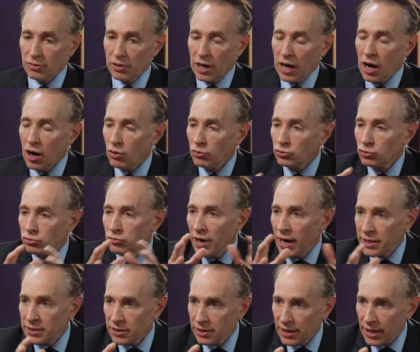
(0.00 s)
how to
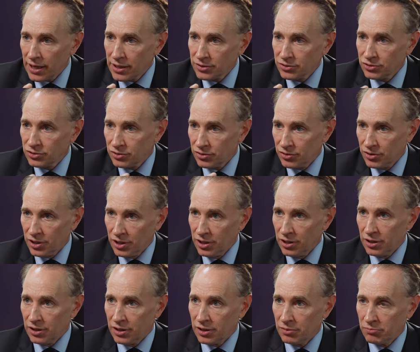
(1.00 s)
analyze
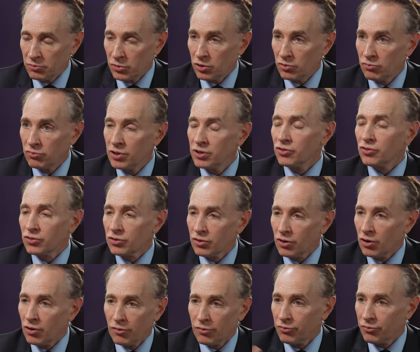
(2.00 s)
the risk
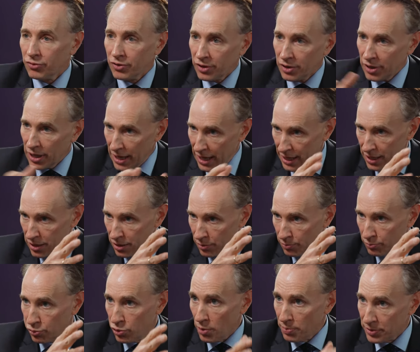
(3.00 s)
of a
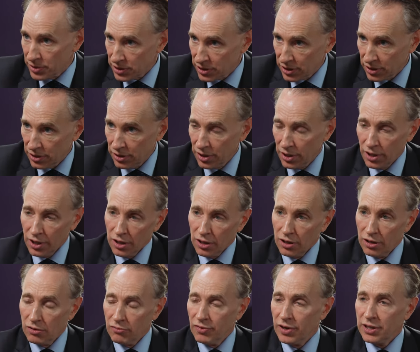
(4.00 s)
property
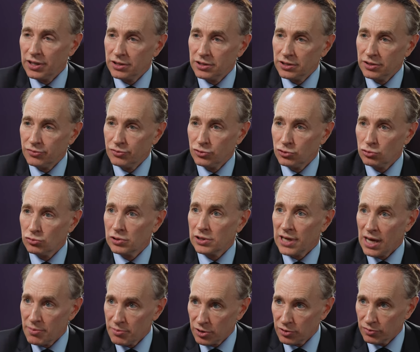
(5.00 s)
relative to
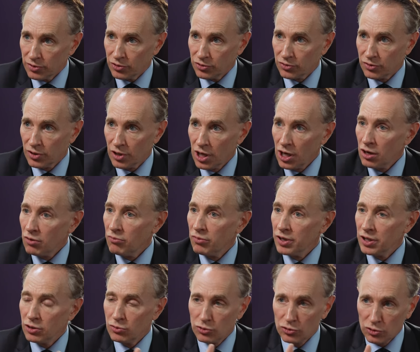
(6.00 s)
climate risk.
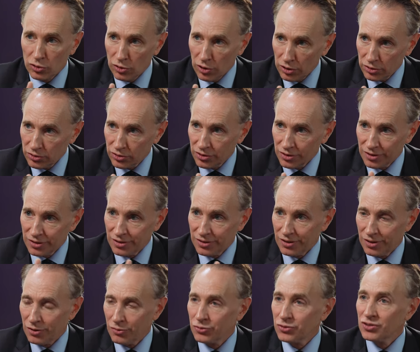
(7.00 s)
We use a lot
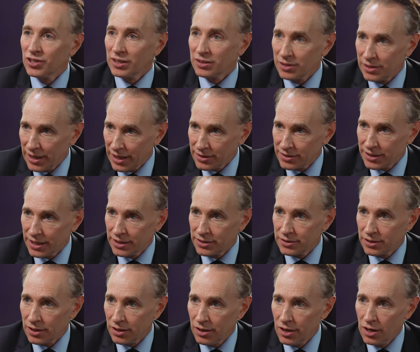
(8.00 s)
of satellite
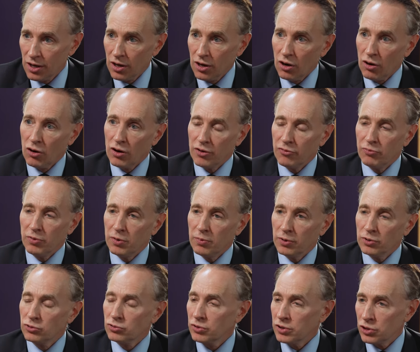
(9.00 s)
data, or if we
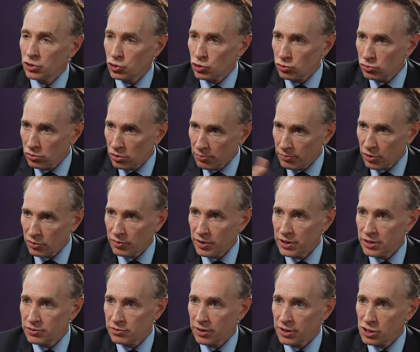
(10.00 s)
want to insure
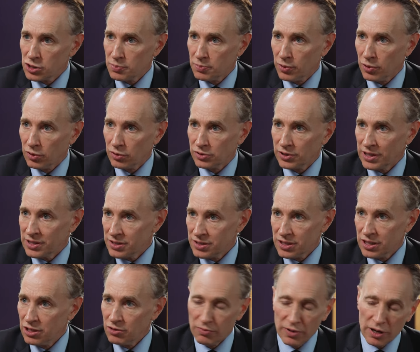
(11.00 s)
marine transport and
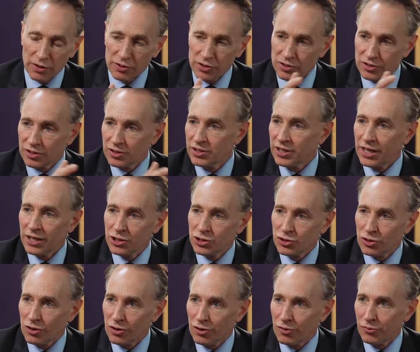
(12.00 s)
see where is the
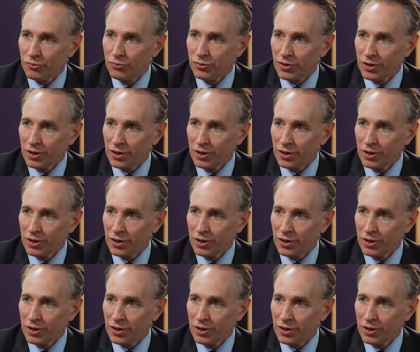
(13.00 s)
danger of